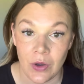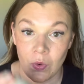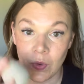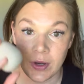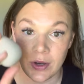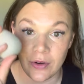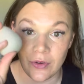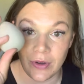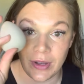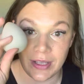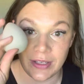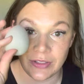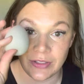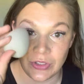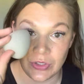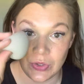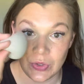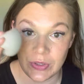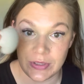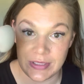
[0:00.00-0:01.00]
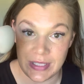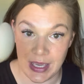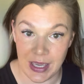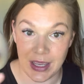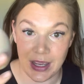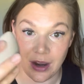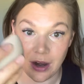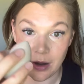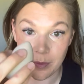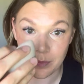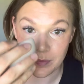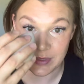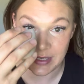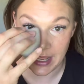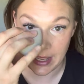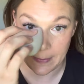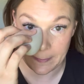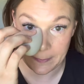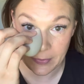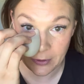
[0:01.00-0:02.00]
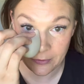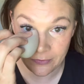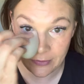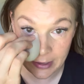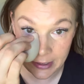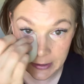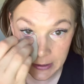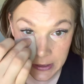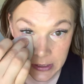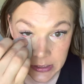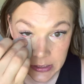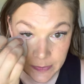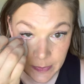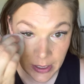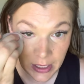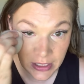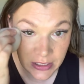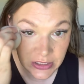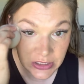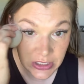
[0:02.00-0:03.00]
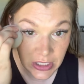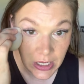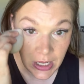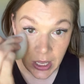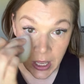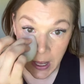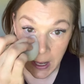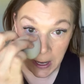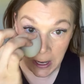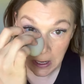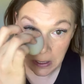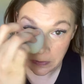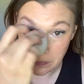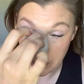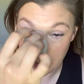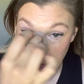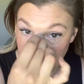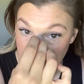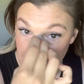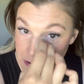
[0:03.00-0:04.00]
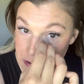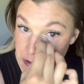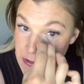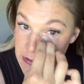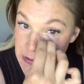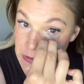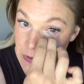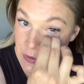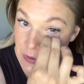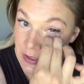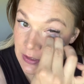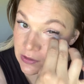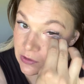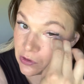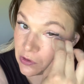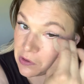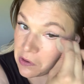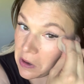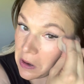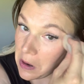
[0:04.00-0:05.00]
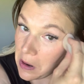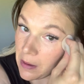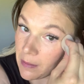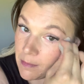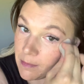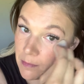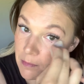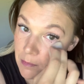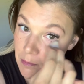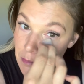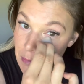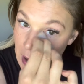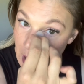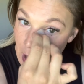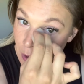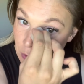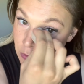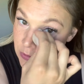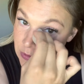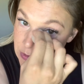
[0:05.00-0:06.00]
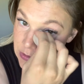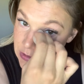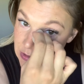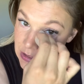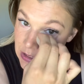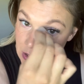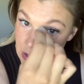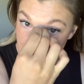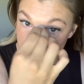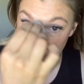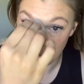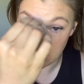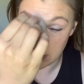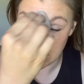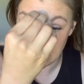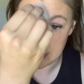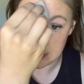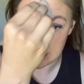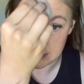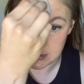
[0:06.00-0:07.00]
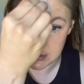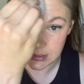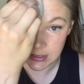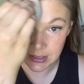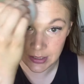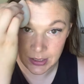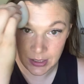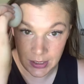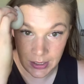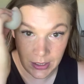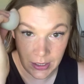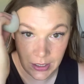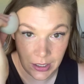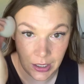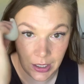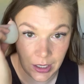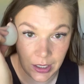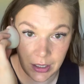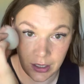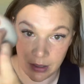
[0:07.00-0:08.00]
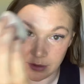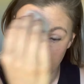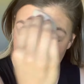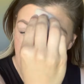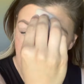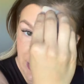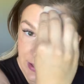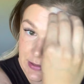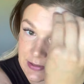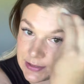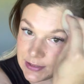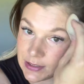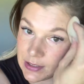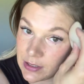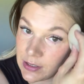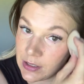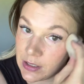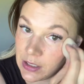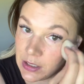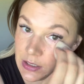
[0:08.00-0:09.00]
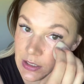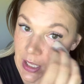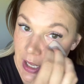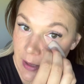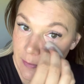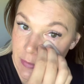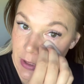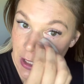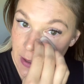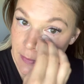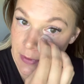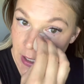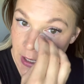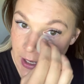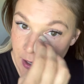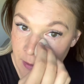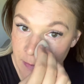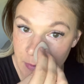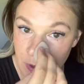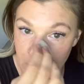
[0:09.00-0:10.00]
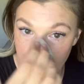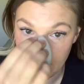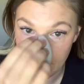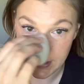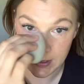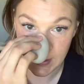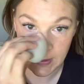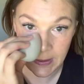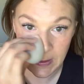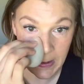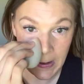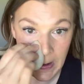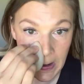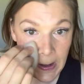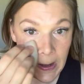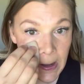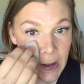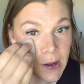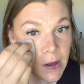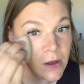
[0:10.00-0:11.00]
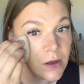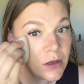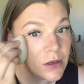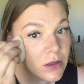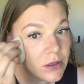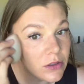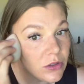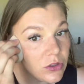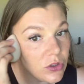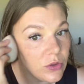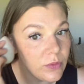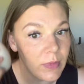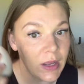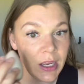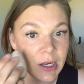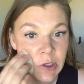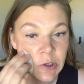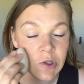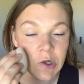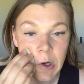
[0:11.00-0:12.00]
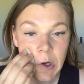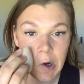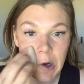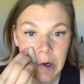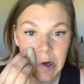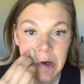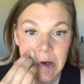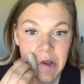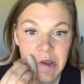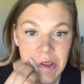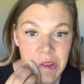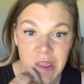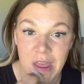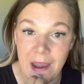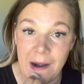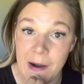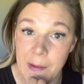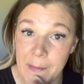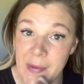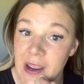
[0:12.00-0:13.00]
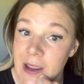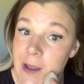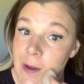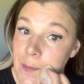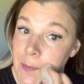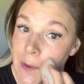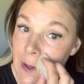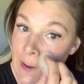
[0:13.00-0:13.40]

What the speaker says: we are going to take our damp perfector sponge and we are just going to bounce this on our face. Dab, dab, dab, to make sure that our makeup